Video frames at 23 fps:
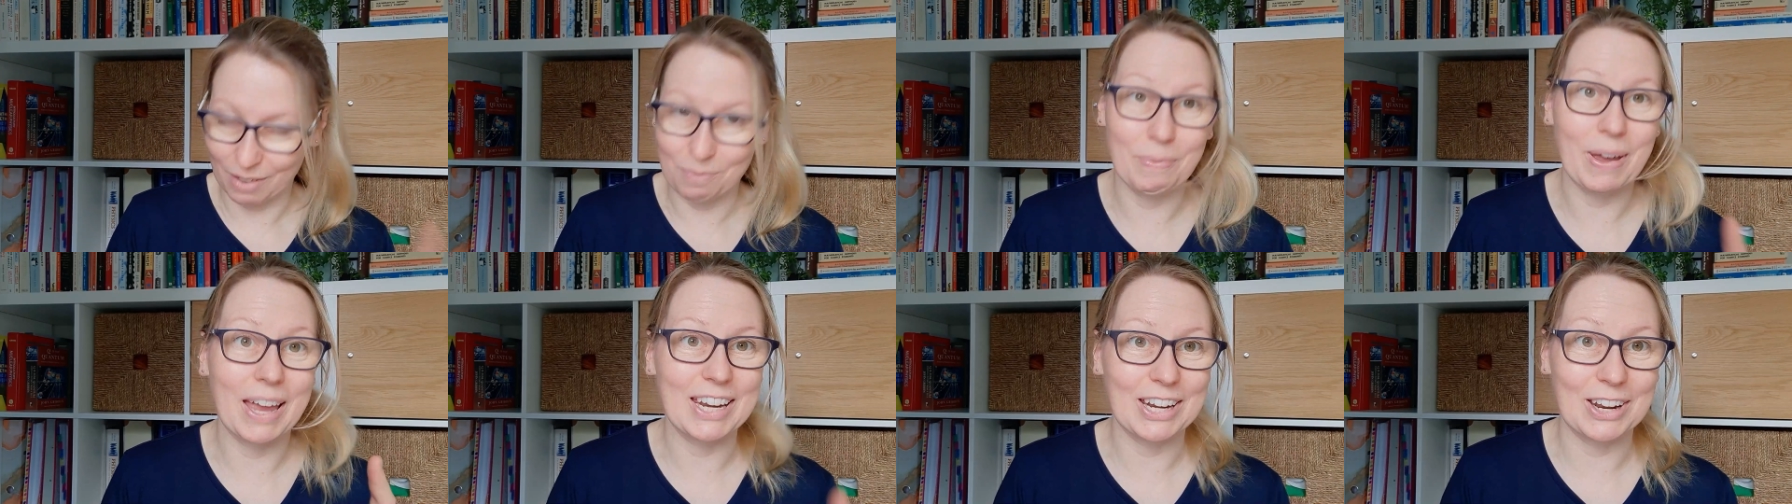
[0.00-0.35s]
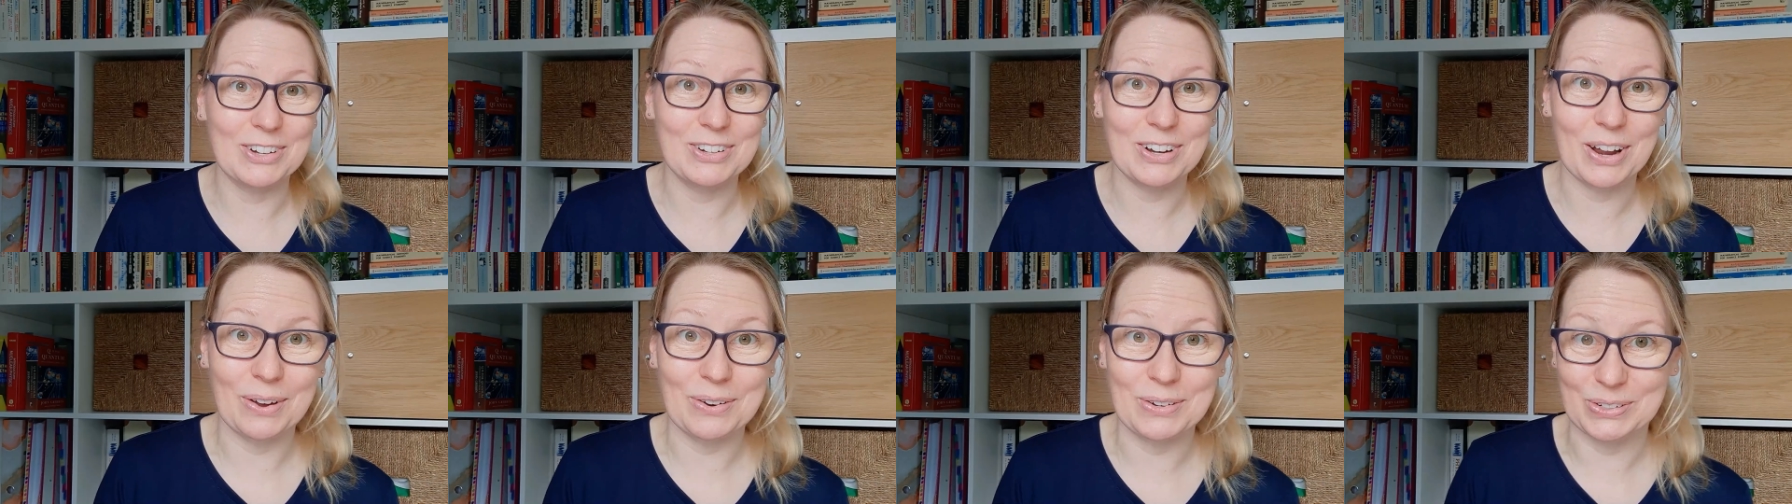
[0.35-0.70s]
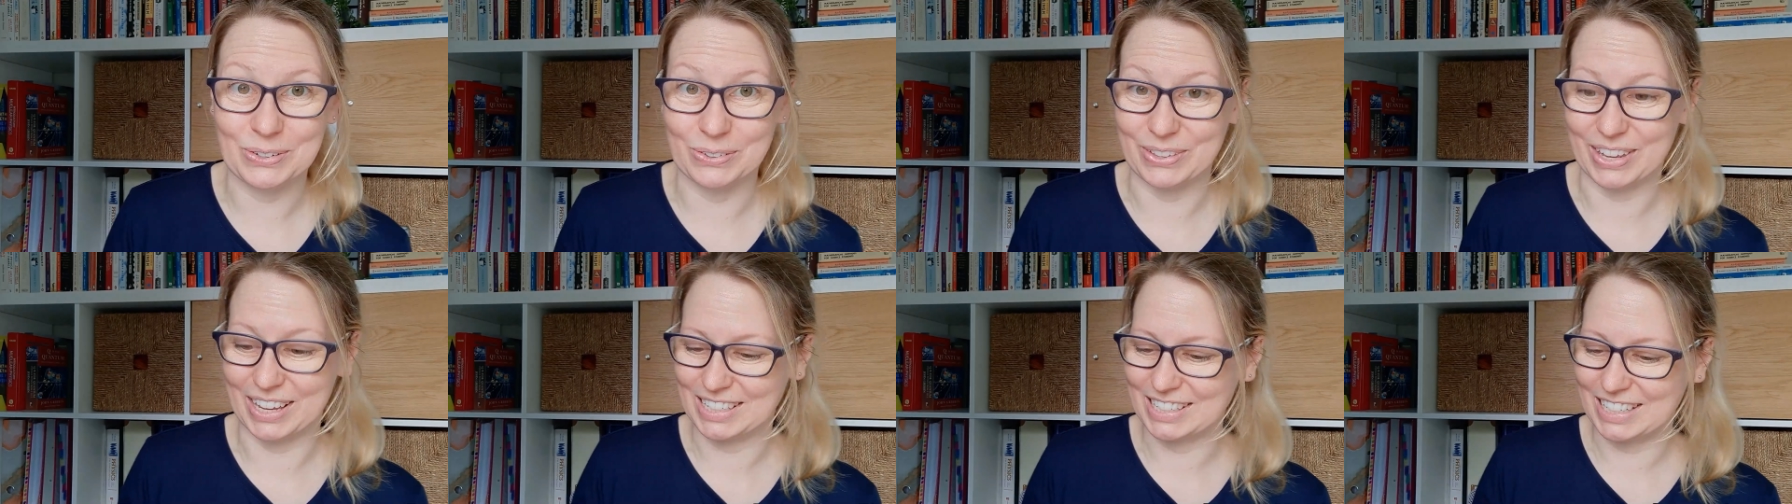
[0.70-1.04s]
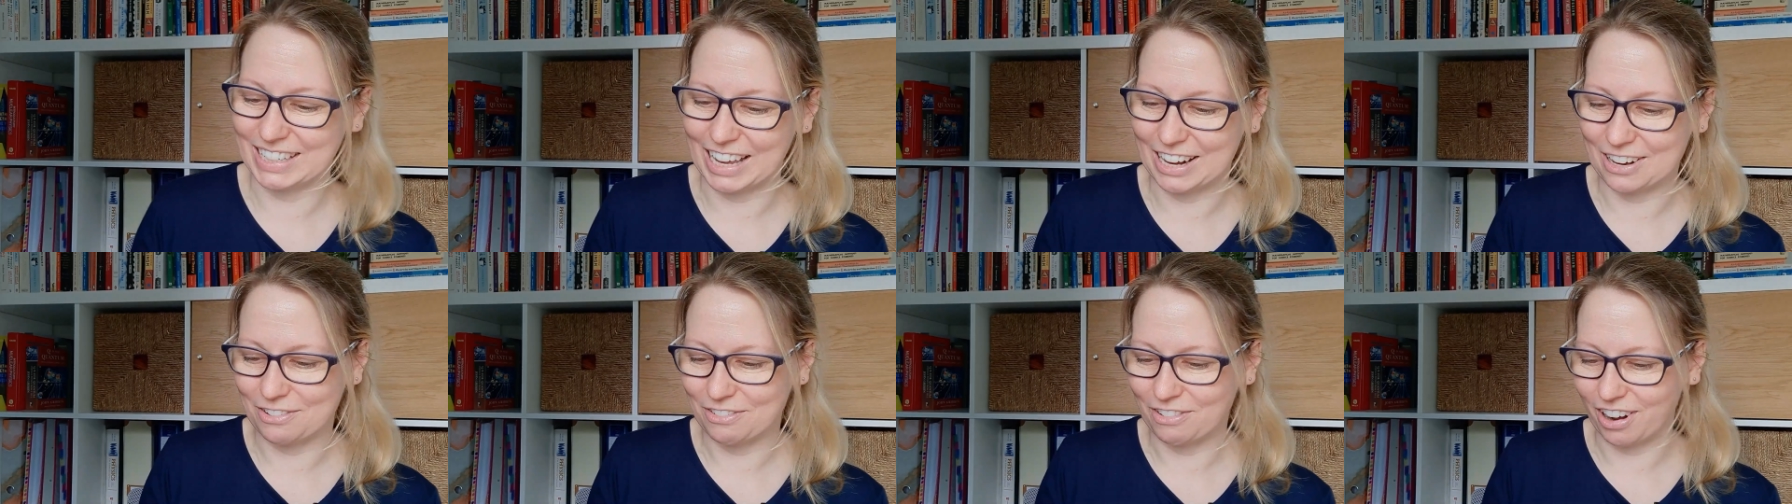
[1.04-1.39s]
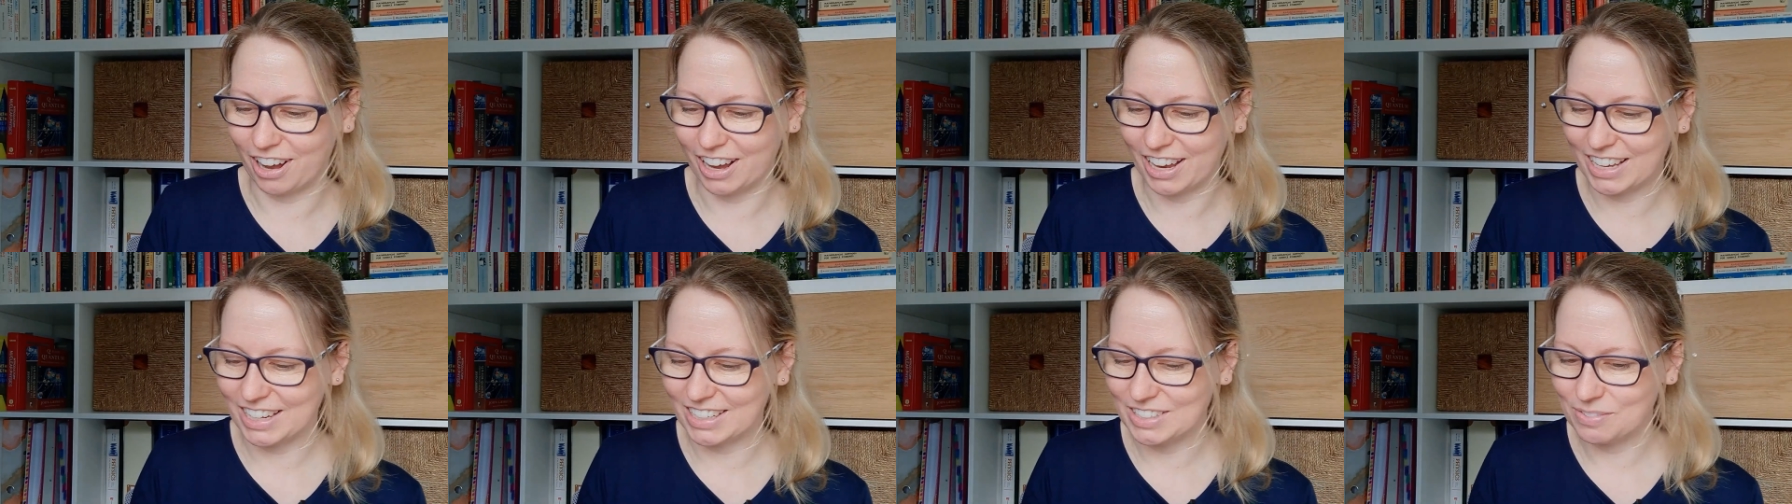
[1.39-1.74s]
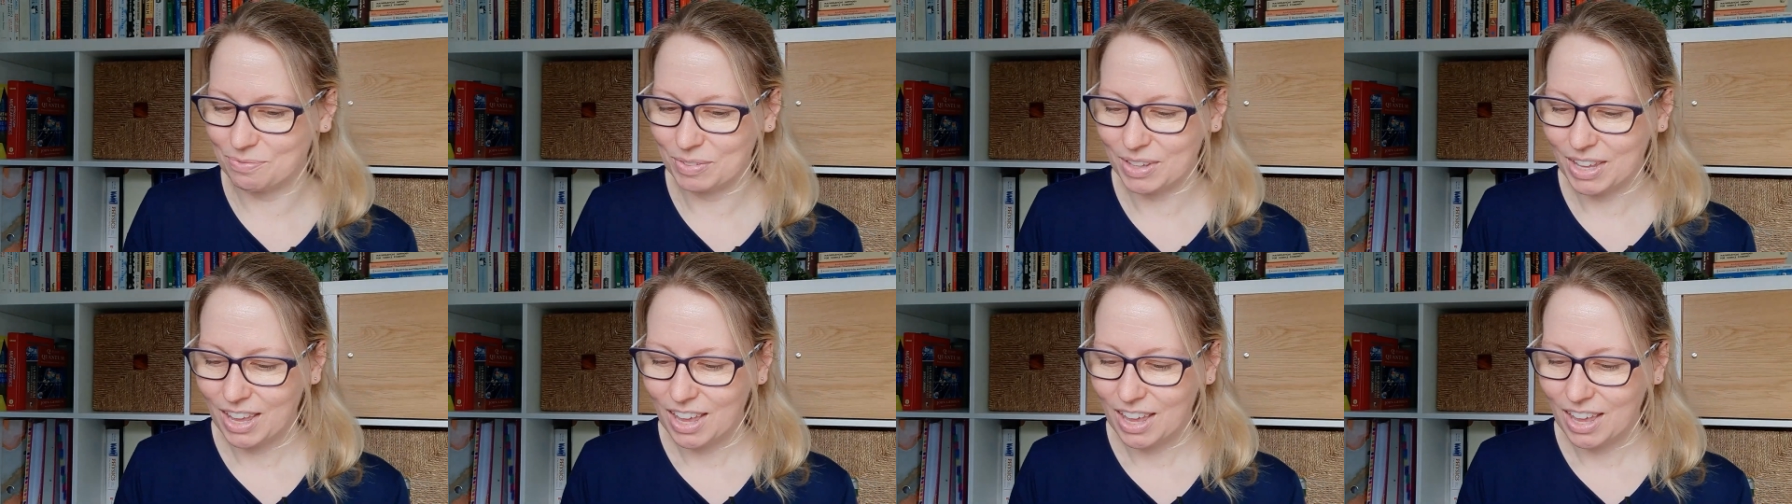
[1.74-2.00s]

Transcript: I've made a note on this to get it right.